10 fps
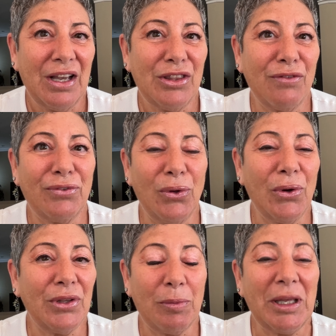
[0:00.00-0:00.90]
The
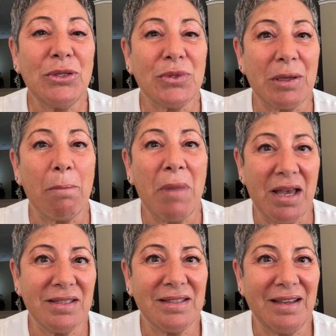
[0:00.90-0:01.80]
floor, the place was a
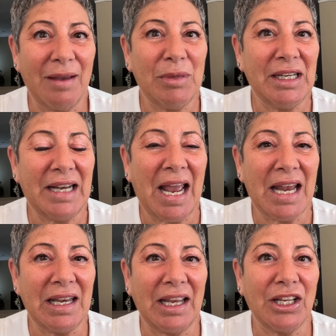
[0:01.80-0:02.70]
mess. I mean, it
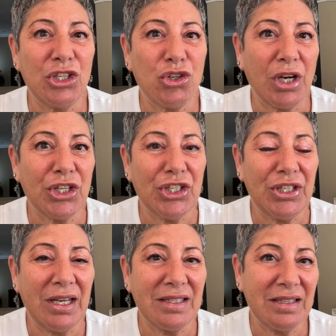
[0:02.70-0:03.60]
had like construction
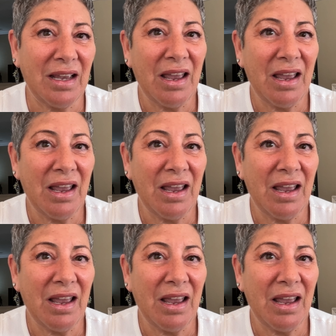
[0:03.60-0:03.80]
dust